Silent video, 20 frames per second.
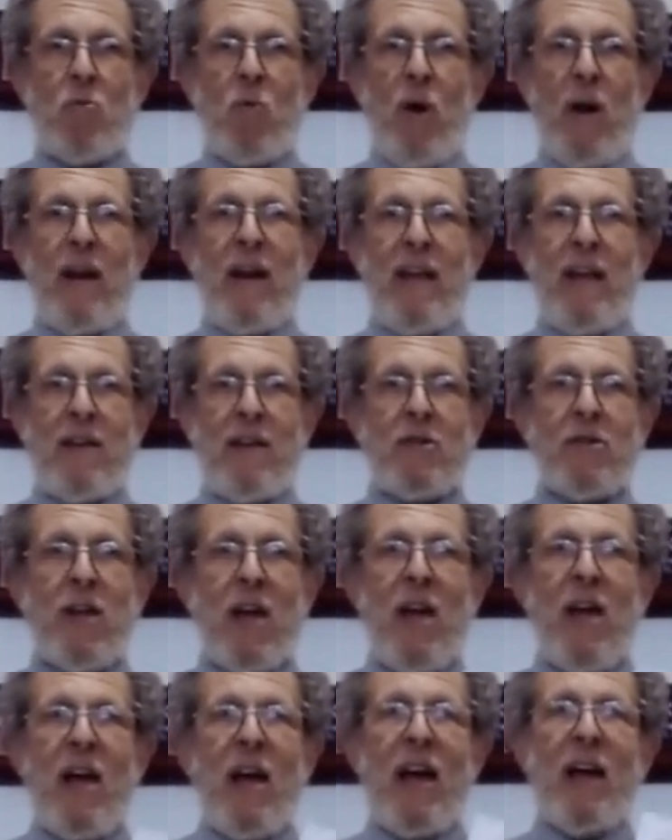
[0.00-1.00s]
One is
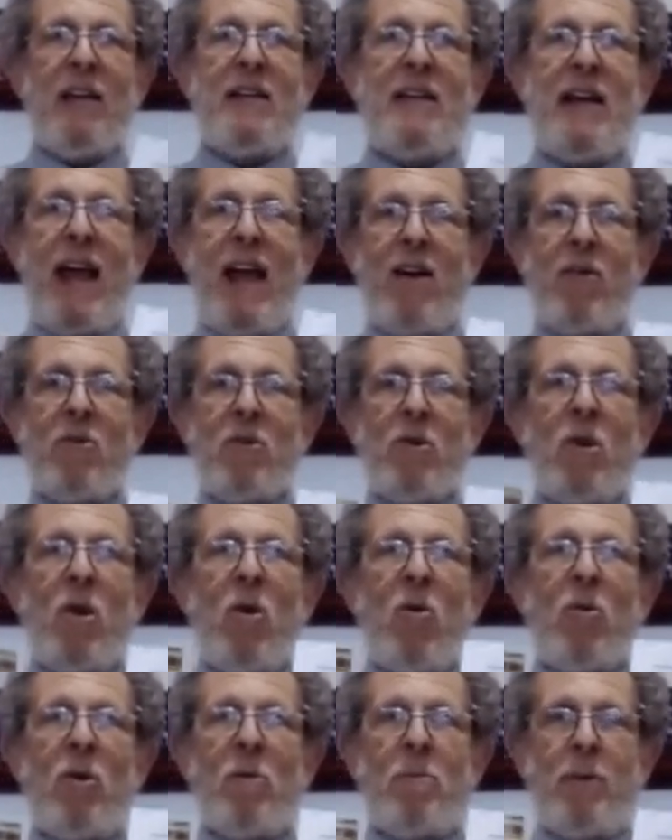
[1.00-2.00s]
a
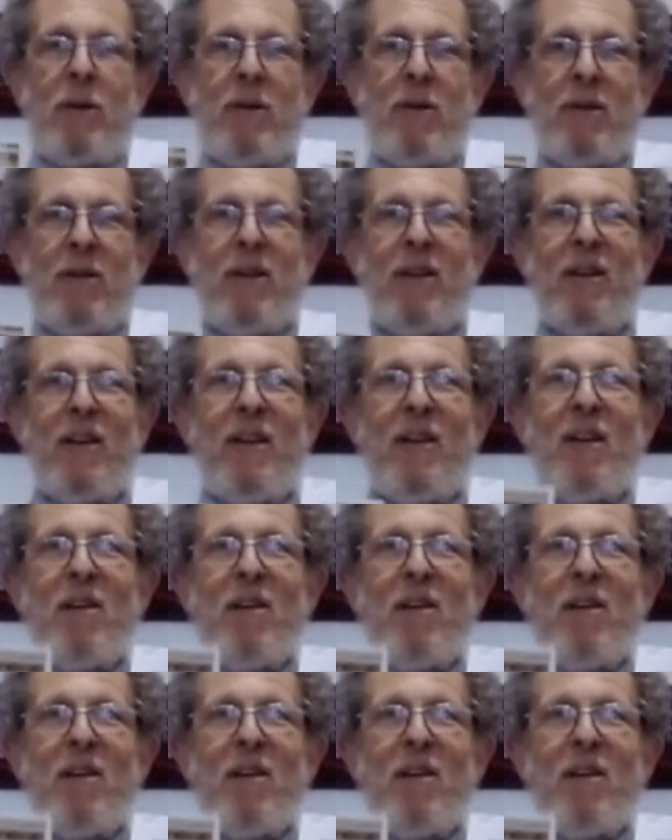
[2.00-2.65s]
downloadable